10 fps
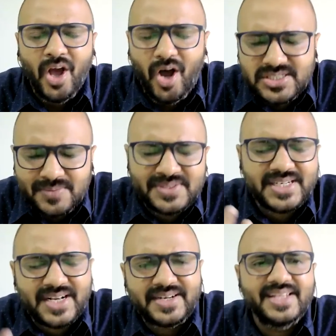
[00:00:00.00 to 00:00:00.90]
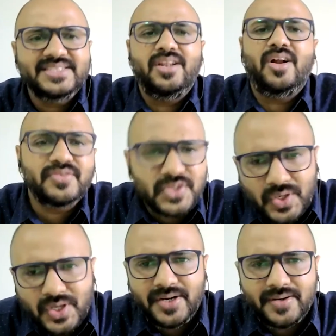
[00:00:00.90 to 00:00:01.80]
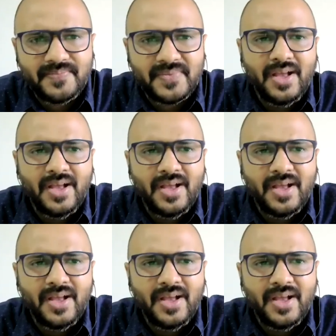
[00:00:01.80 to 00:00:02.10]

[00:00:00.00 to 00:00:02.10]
or something that contains a lot of sugar.